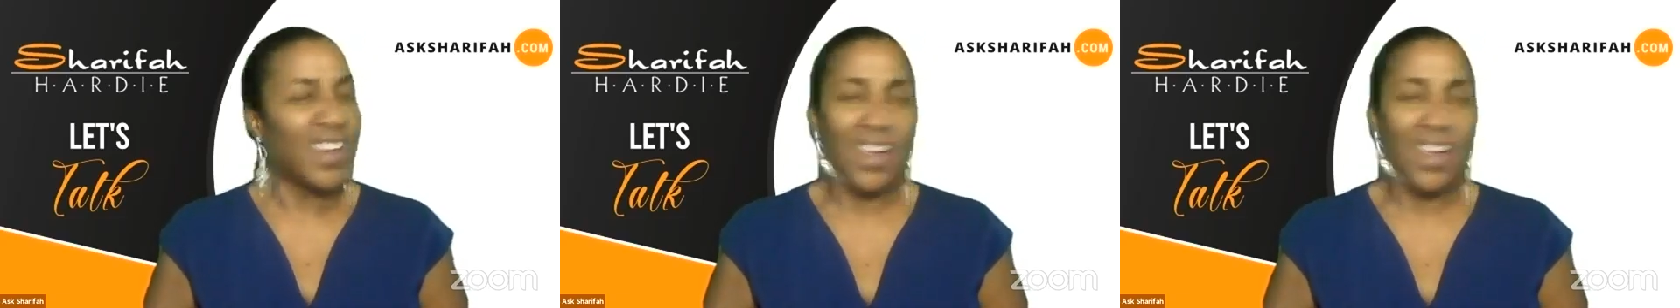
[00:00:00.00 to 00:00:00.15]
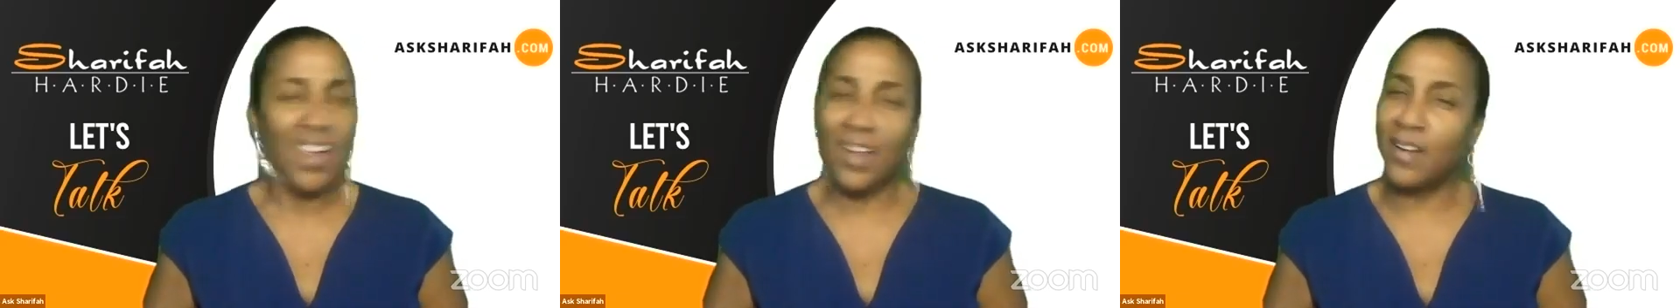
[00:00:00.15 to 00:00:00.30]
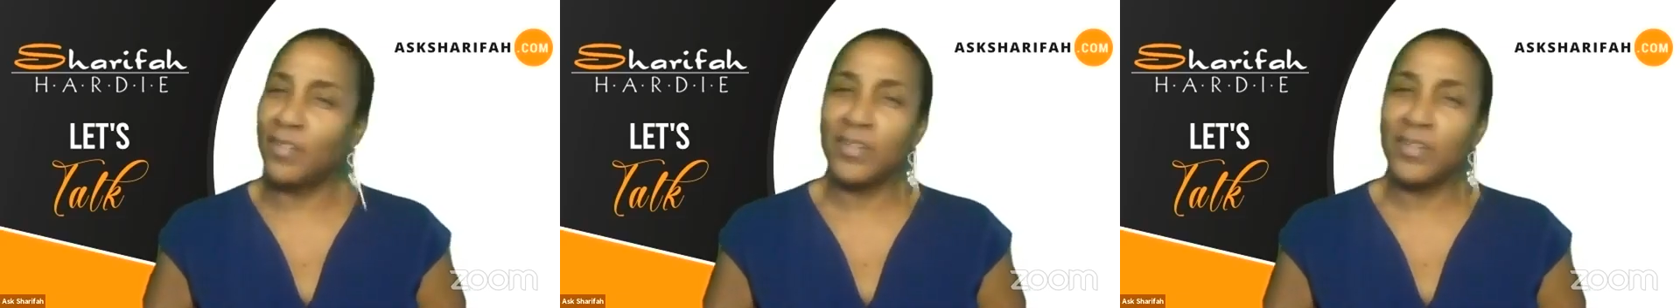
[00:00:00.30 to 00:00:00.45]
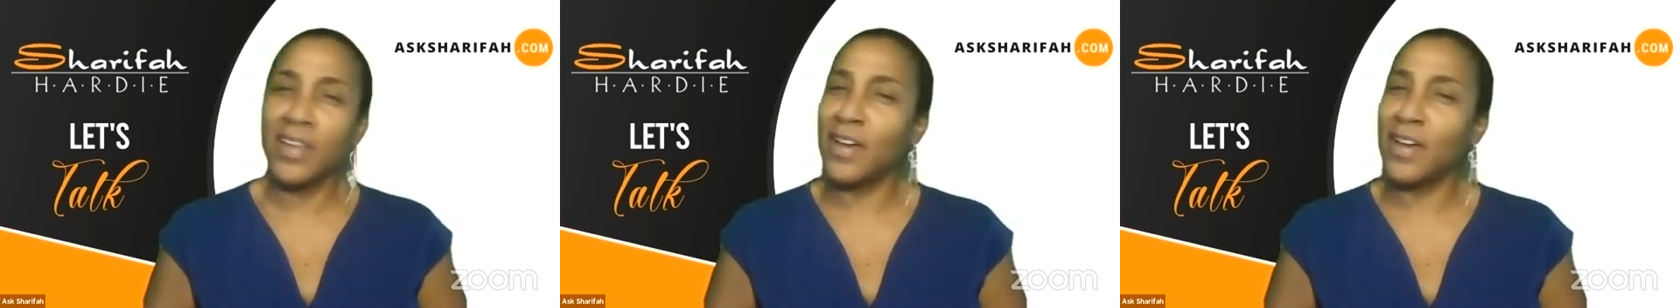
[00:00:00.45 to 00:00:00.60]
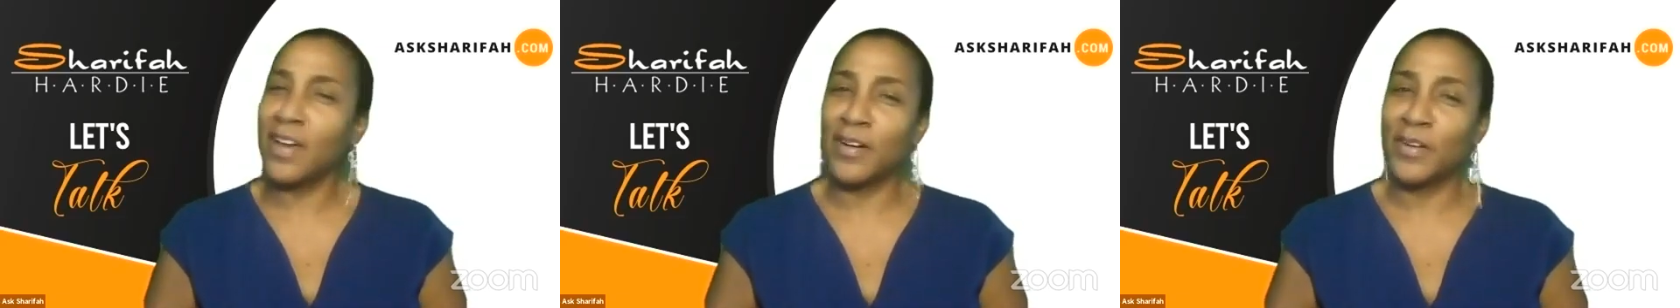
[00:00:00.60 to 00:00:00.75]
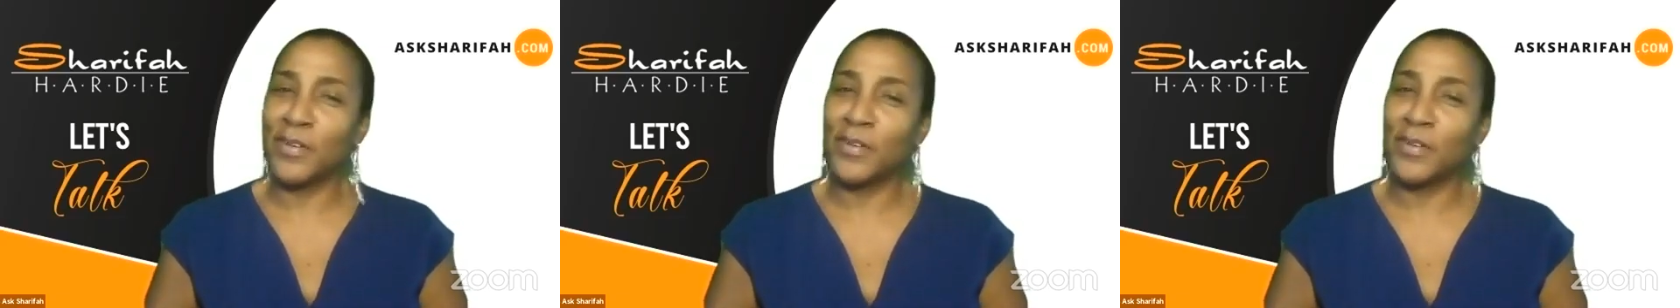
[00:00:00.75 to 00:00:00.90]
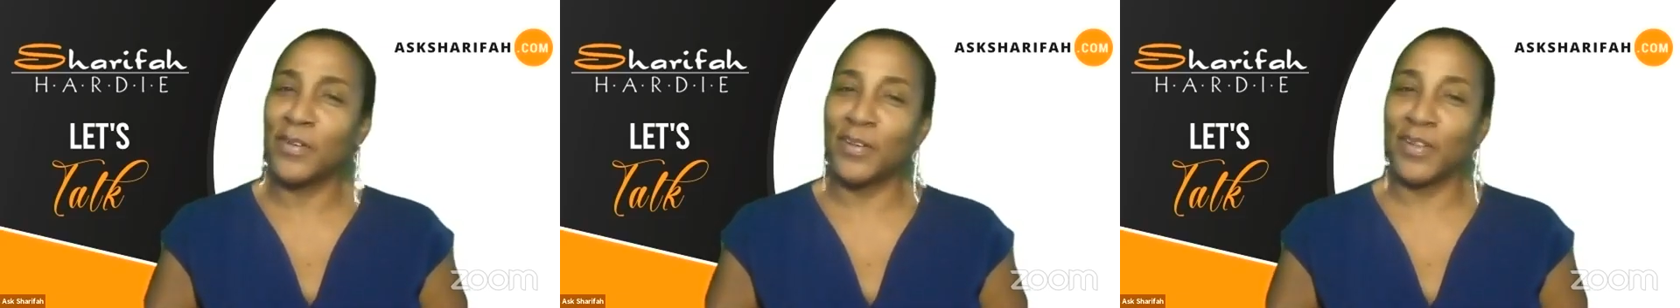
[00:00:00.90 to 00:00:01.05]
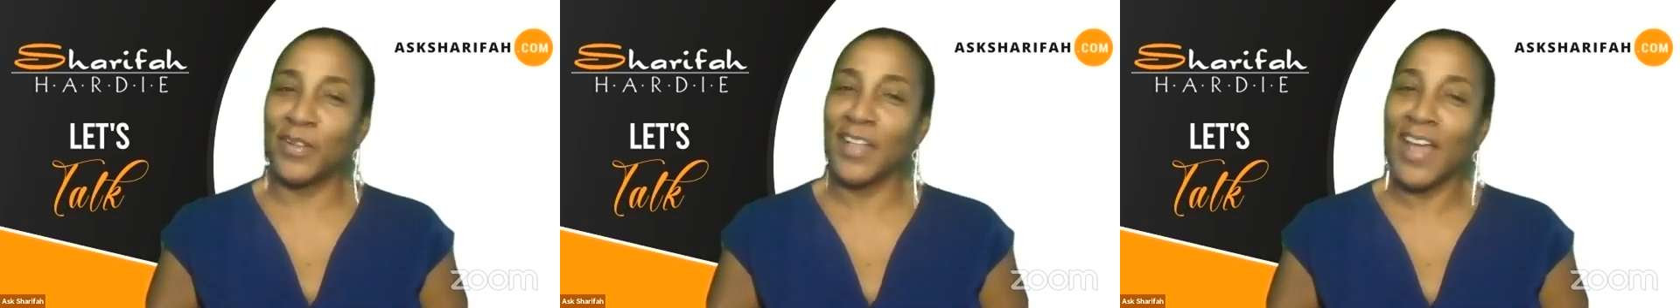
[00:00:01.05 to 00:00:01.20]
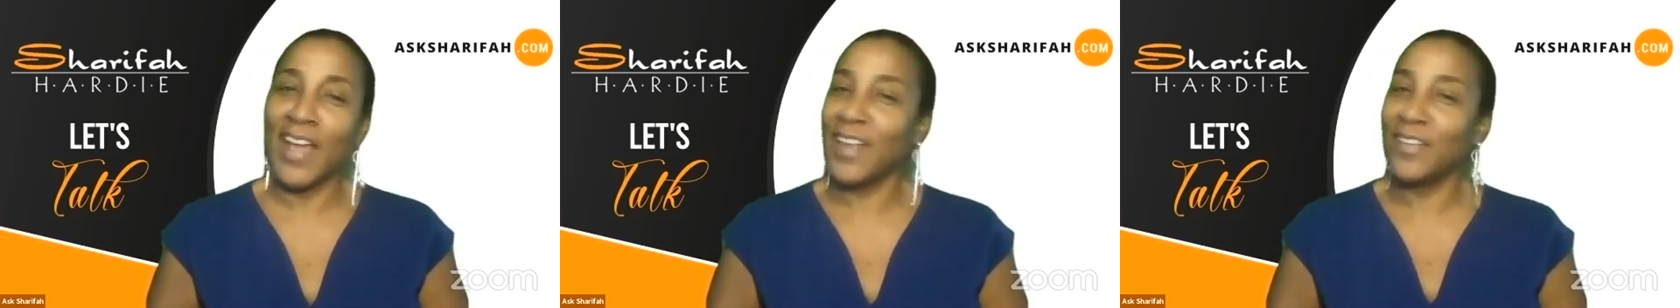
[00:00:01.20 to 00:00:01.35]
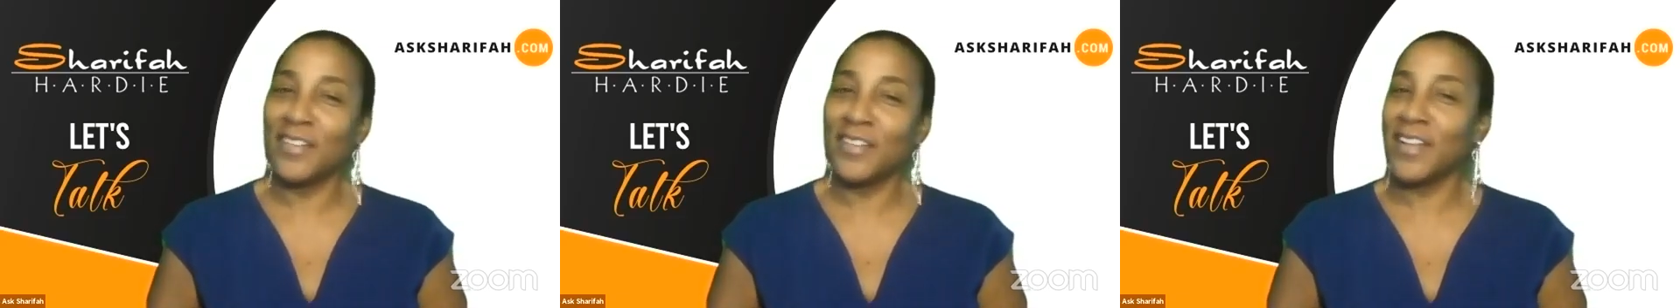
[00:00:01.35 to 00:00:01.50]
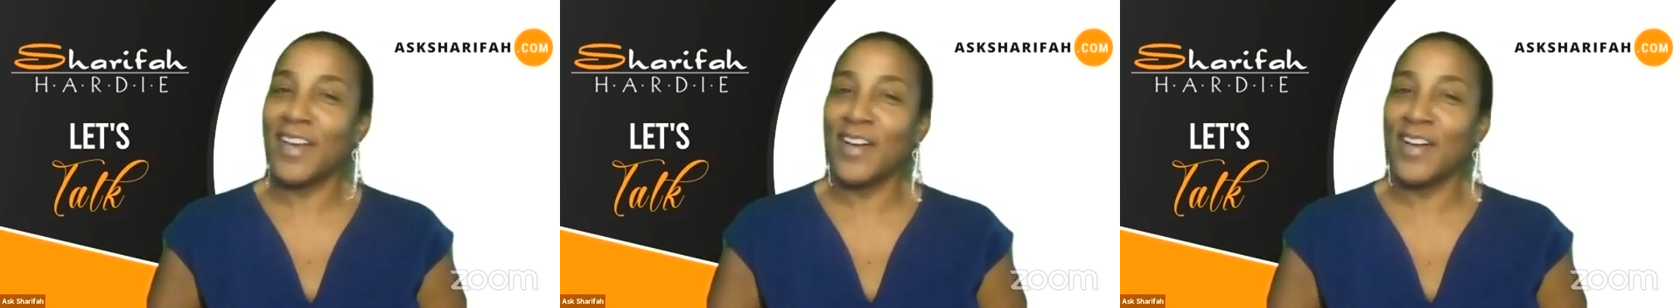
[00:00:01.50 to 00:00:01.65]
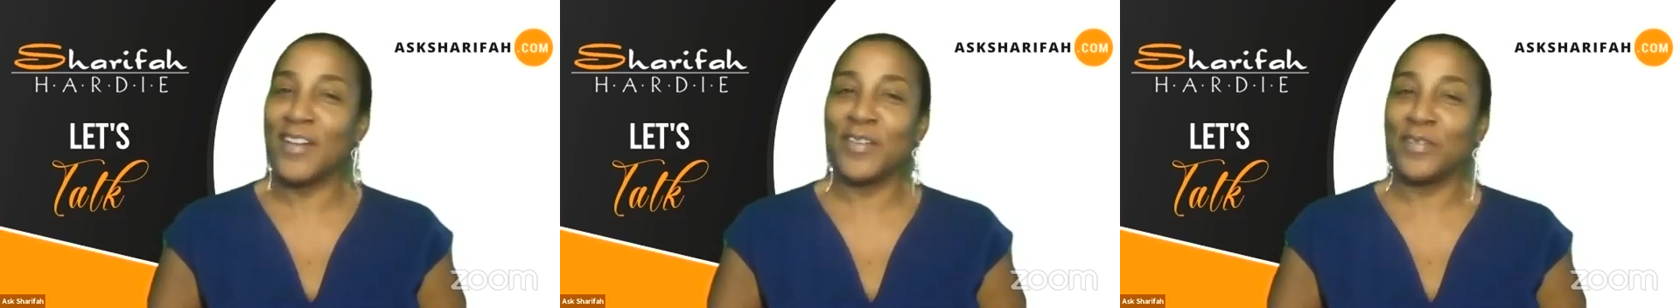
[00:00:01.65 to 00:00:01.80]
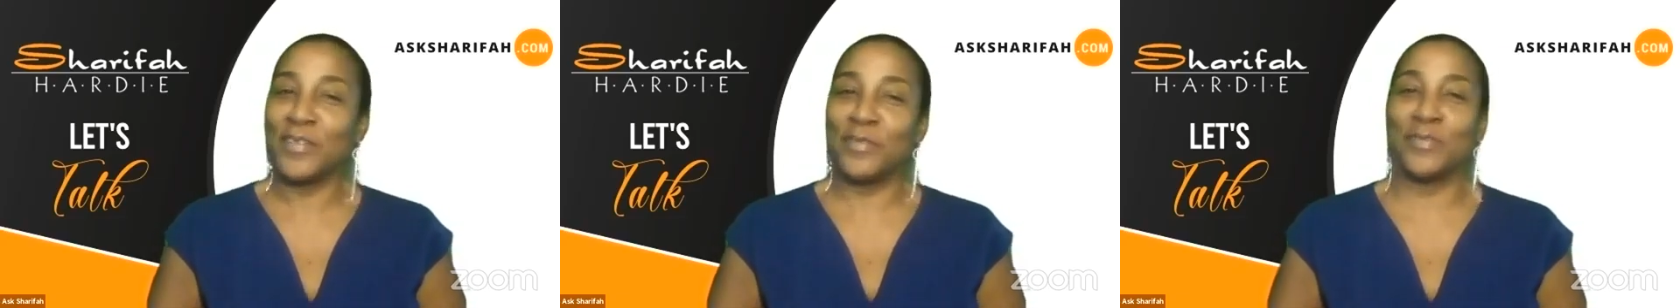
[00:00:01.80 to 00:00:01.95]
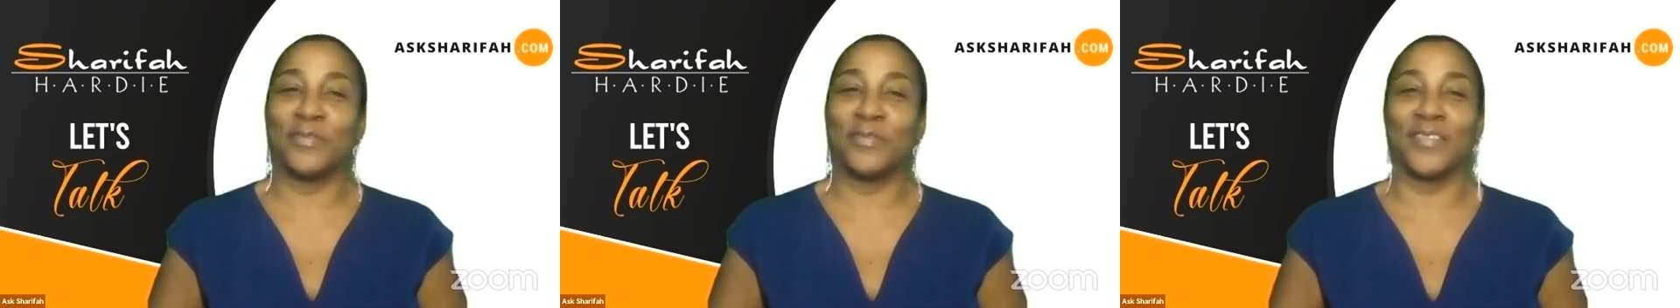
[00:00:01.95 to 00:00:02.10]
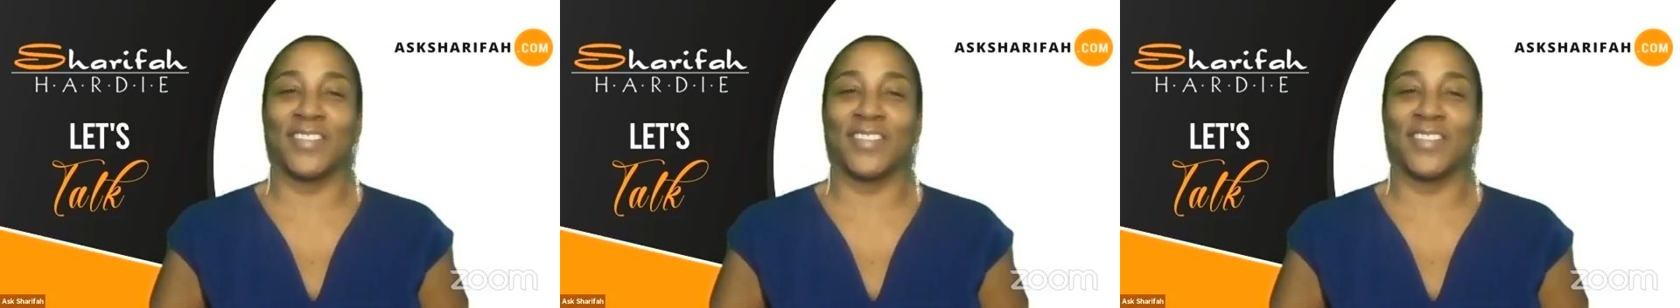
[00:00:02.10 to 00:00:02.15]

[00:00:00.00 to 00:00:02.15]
I don't know.